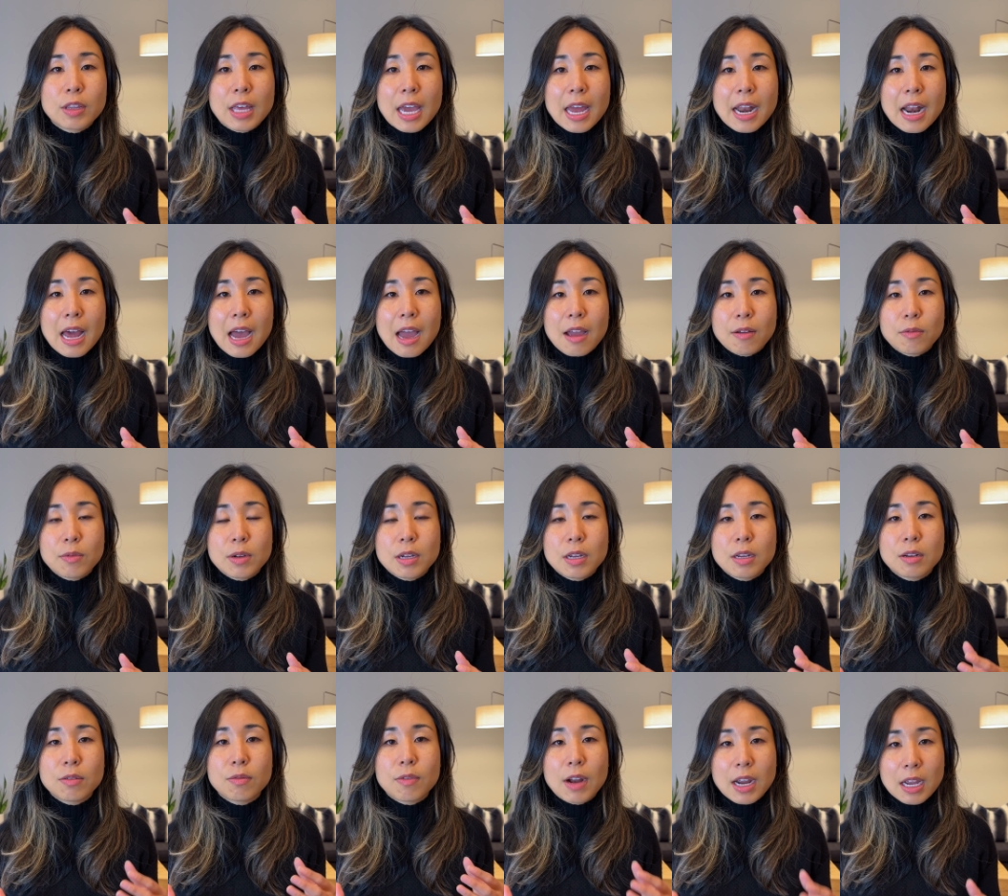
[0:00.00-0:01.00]
that I
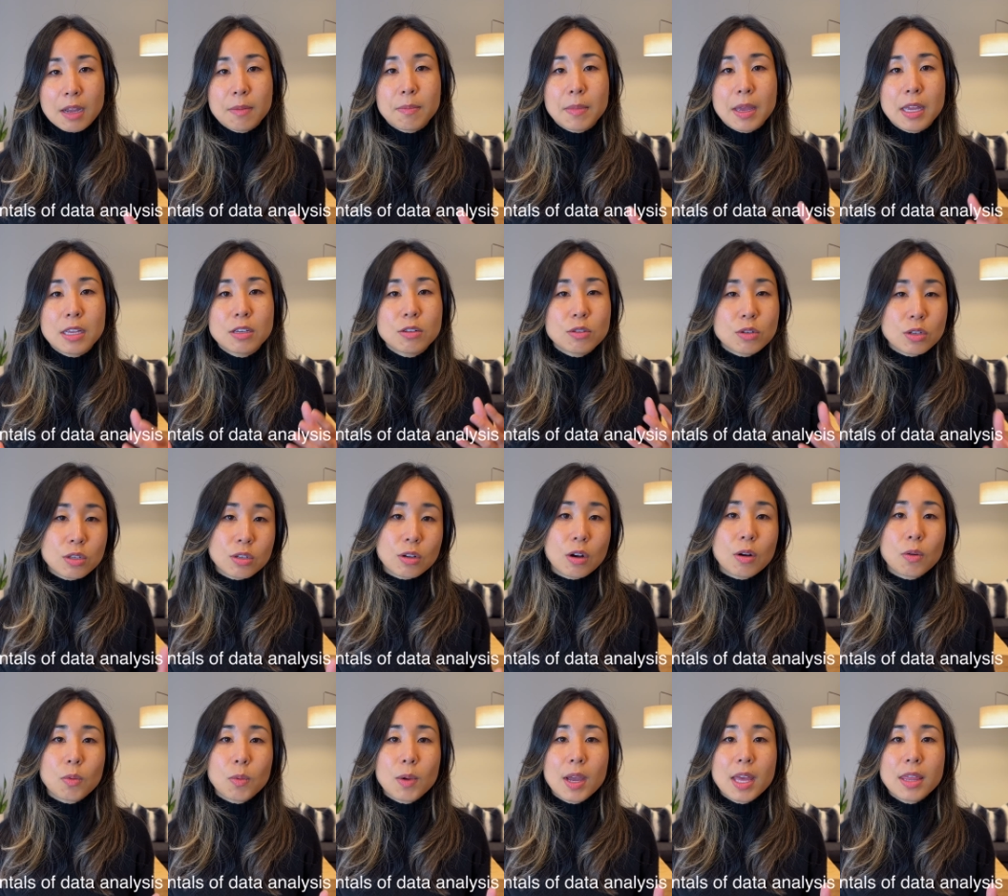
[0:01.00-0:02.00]
would recommend you
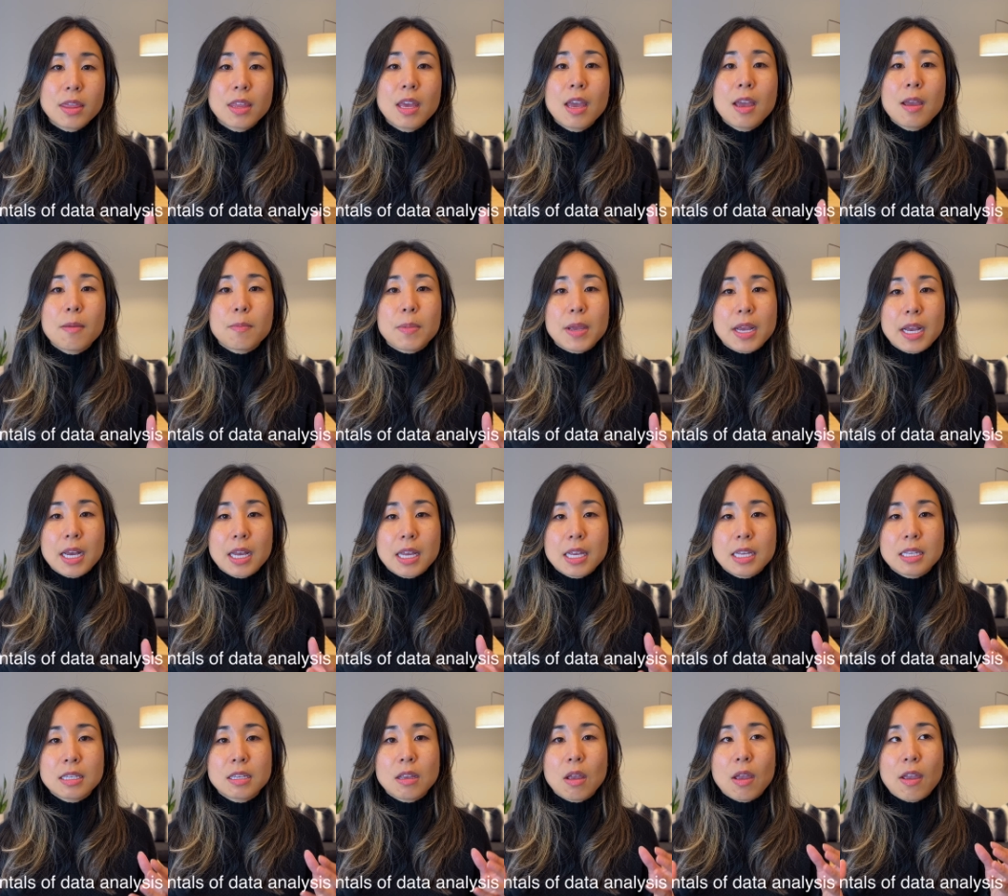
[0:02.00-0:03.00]
start with
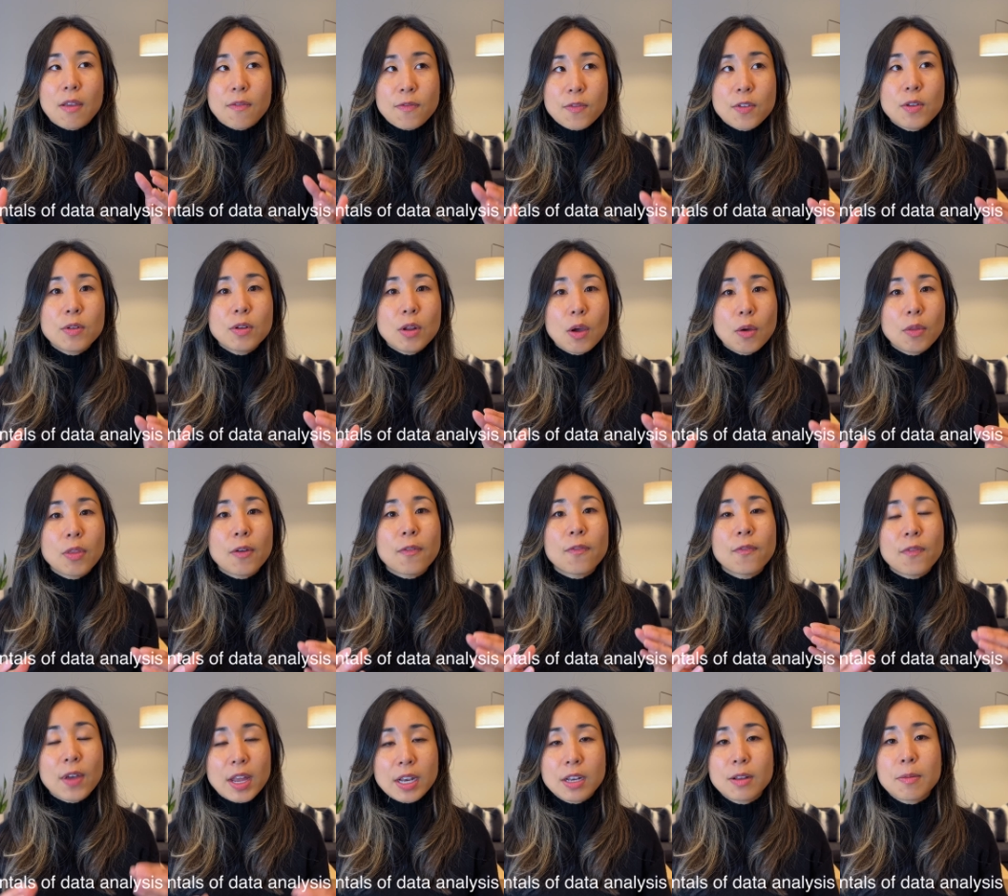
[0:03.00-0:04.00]
because if you know the
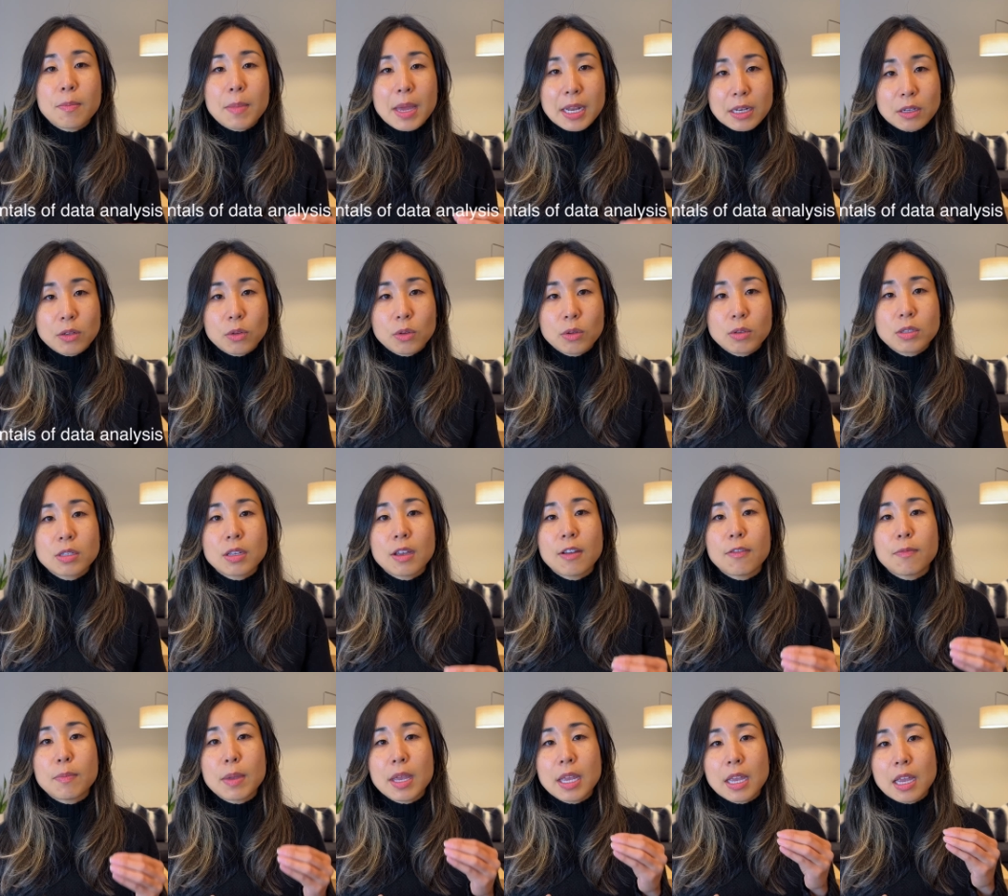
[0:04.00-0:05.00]
fundamentals
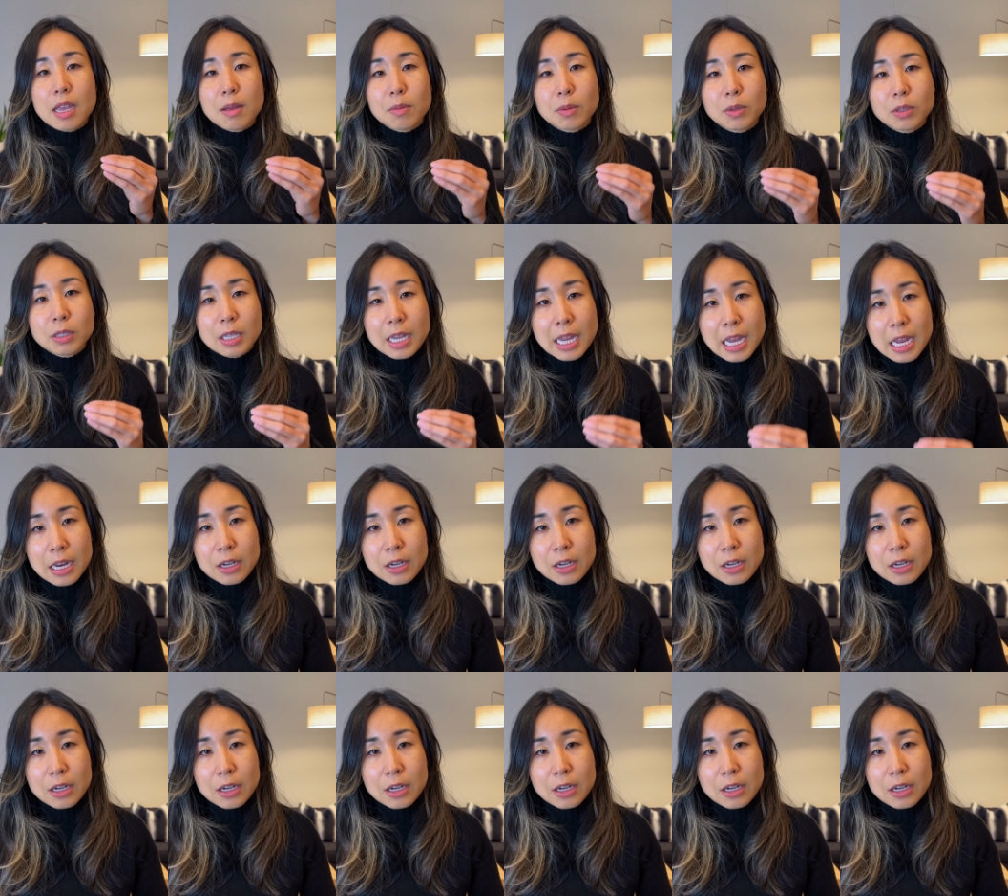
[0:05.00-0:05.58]
of being able to